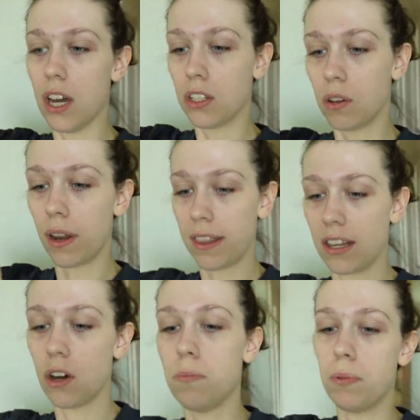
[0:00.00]
So like
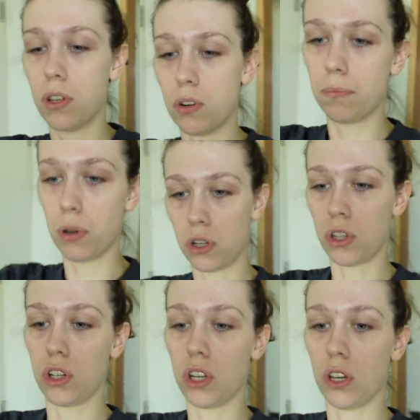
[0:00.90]
they'd open the door, push the
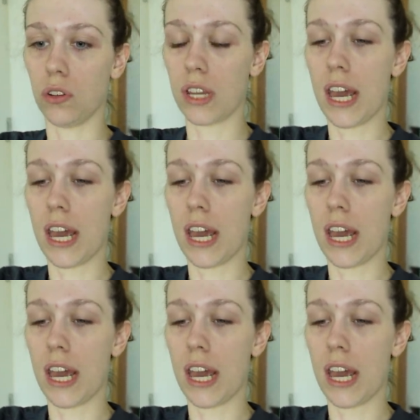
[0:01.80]
shoes,